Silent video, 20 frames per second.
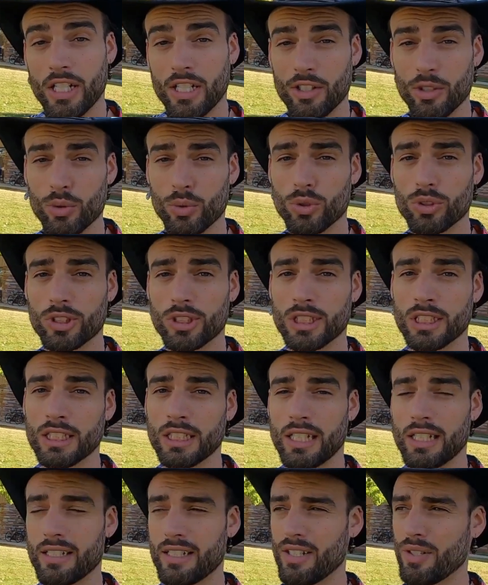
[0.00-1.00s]
cool,
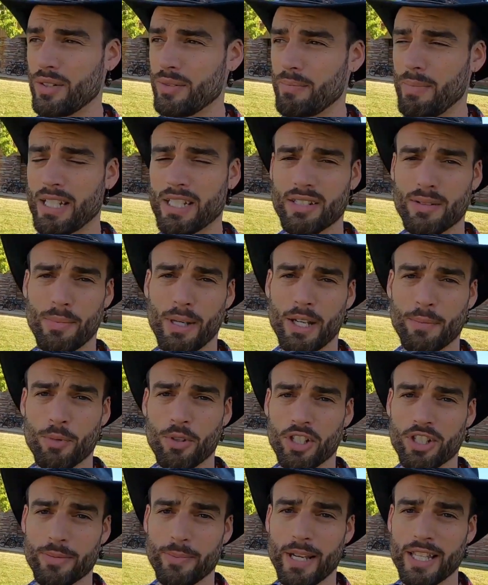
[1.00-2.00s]
it makes the bike
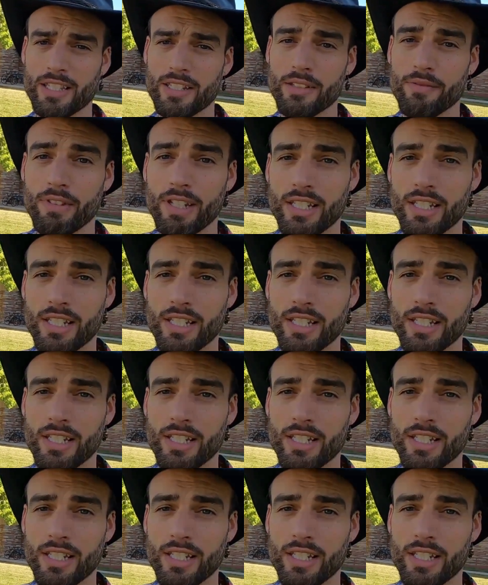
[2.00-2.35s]
more expensive.